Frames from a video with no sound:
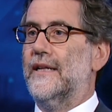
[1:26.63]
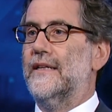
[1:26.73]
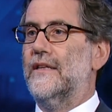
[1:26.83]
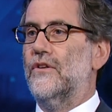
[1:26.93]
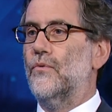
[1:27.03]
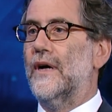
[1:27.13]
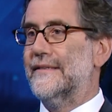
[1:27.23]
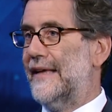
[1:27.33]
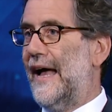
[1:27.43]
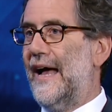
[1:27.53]
that the
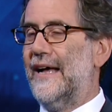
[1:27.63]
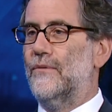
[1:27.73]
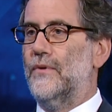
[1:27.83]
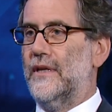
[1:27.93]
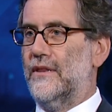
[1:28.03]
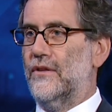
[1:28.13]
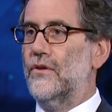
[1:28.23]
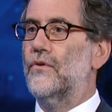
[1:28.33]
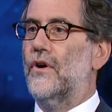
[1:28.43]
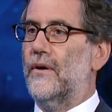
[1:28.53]
US had with
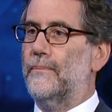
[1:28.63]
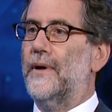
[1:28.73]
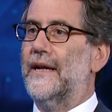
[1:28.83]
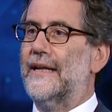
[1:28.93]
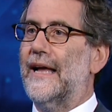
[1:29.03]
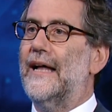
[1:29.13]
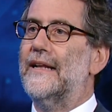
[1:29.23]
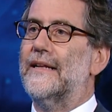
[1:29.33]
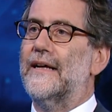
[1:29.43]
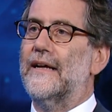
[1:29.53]
Europe and
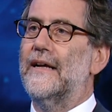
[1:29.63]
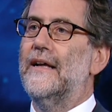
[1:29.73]
Canada